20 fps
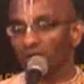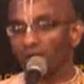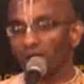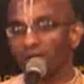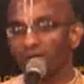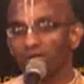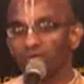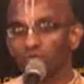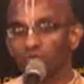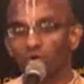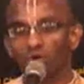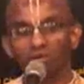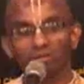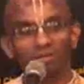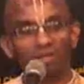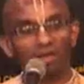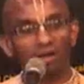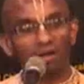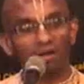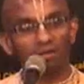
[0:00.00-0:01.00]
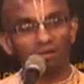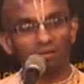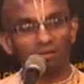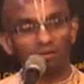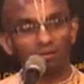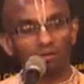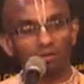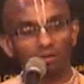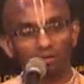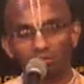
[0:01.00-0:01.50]
it is not that
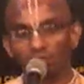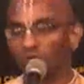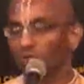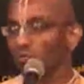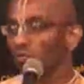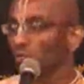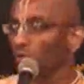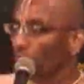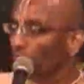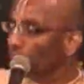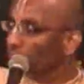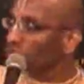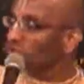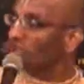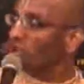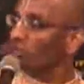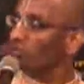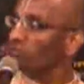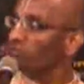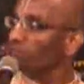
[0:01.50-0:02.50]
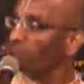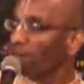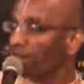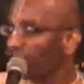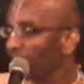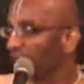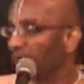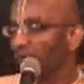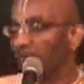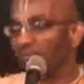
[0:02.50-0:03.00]
the no's are of
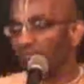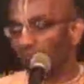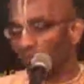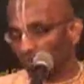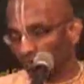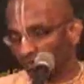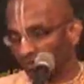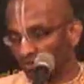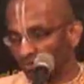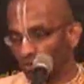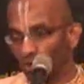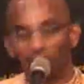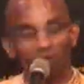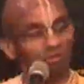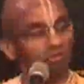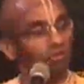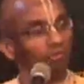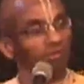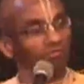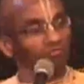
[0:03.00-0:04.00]
primary importance. Although